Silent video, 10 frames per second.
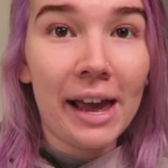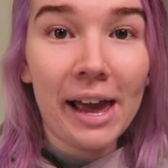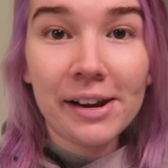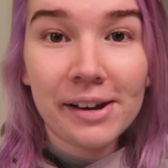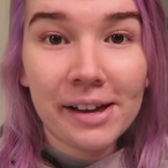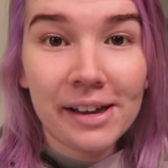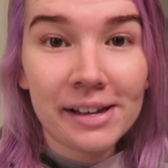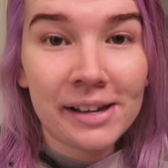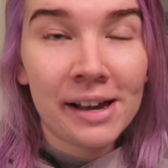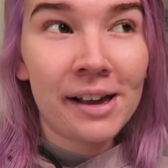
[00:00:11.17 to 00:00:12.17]

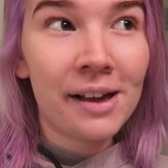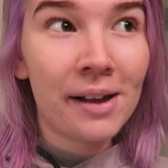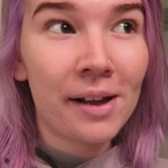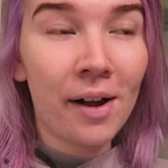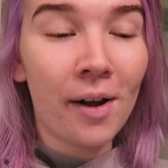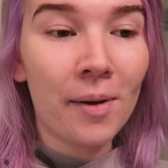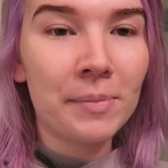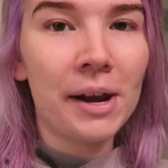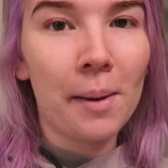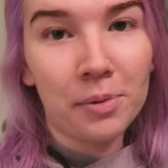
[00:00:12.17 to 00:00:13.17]
editing um,
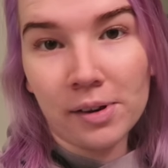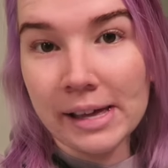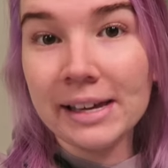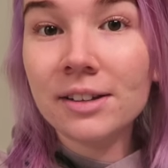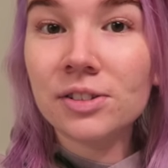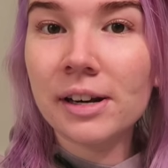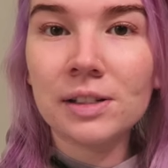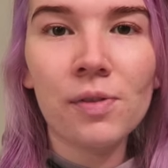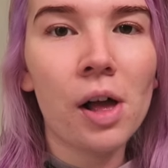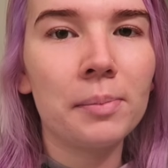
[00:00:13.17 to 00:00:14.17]
and uploading
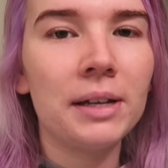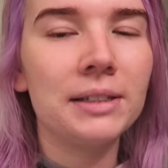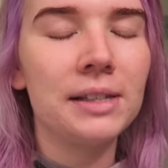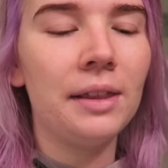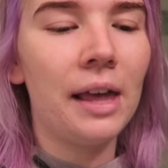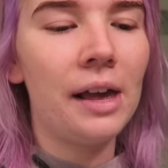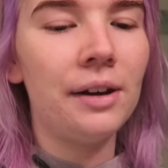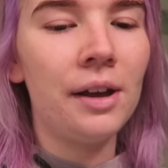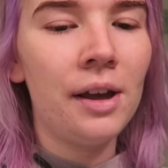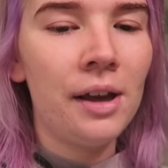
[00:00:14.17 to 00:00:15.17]
yesterday's Vlogmas and
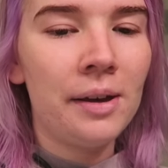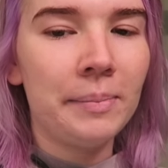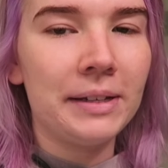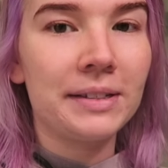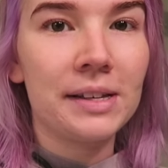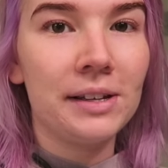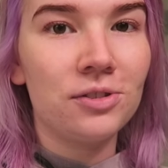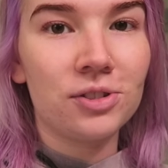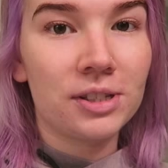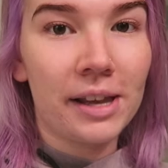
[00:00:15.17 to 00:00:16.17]
then basically
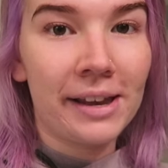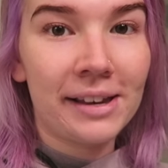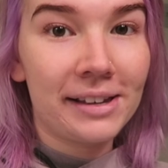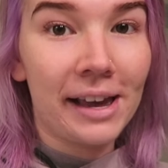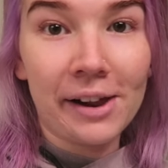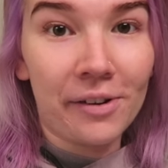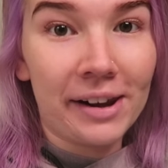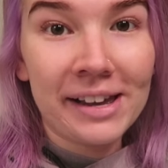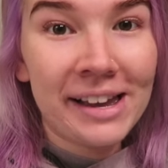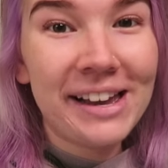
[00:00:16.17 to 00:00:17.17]
just like getting
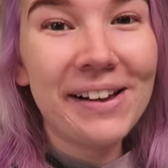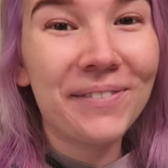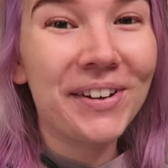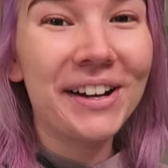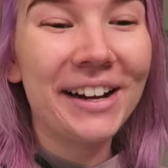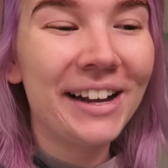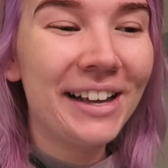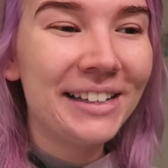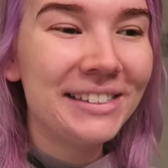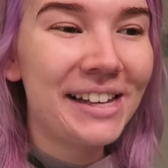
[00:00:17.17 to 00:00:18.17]
ready for
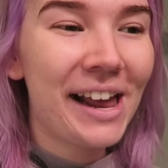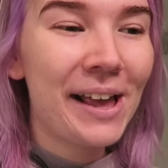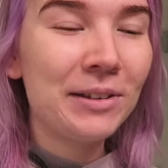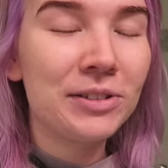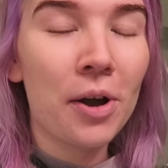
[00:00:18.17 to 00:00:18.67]
today.